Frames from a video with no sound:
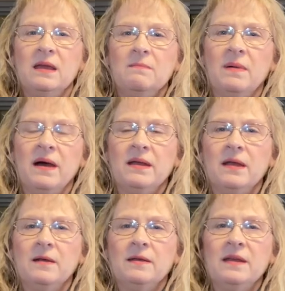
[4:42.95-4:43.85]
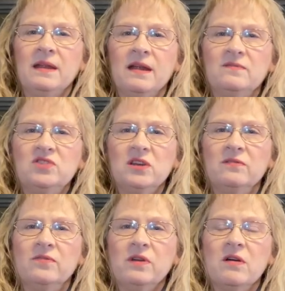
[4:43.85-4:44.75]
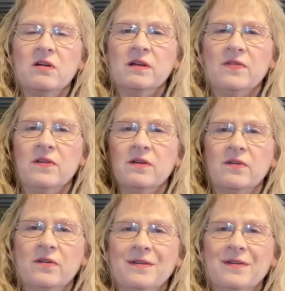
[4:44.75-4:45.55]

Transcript: I keep my uh, get out of jail free card in